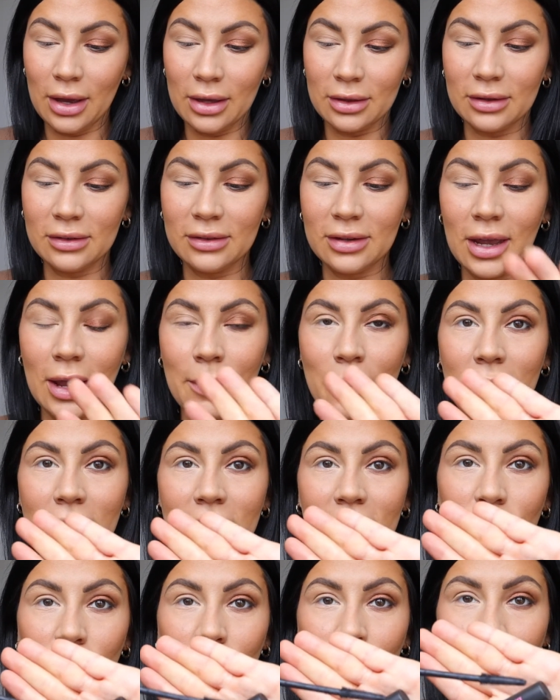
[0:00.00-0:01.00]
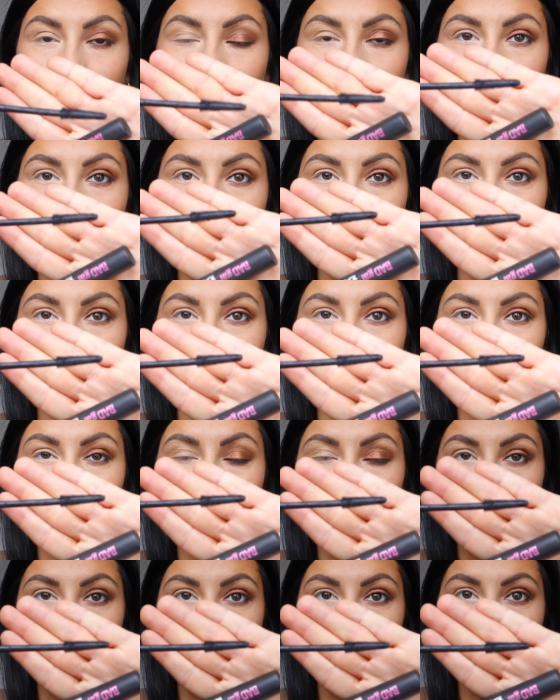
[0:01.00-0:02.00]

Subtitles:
The tip is sort of one of them,